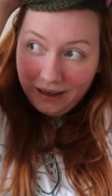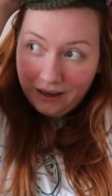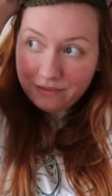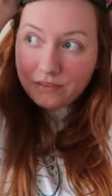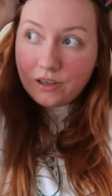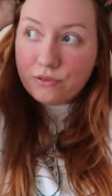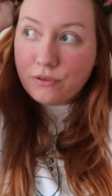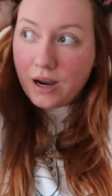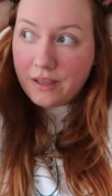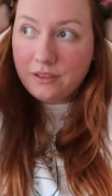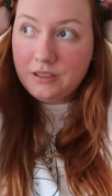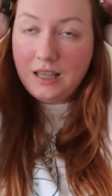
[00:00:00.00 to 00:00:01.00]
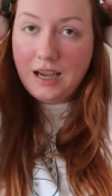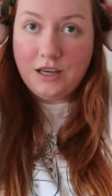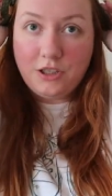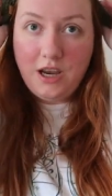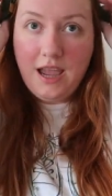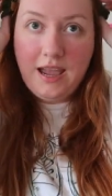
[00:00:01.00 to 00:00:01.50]
I have a rather
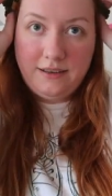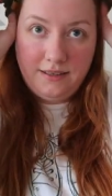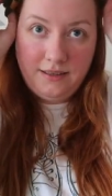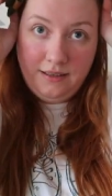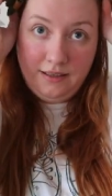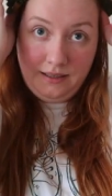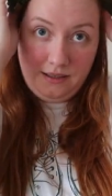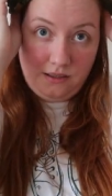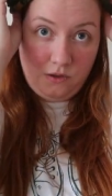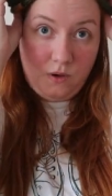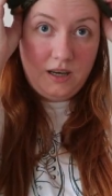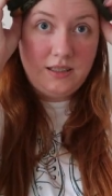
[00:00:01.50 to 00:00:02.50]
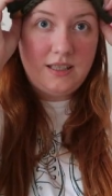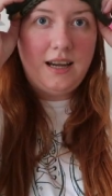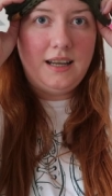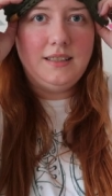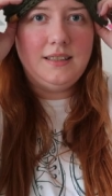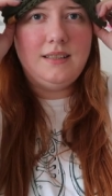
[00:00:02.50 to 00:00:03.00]
large head. It's quite
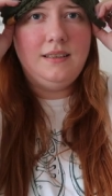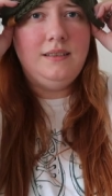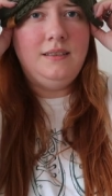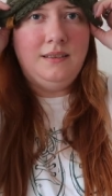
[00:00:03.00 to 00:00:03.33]
tight.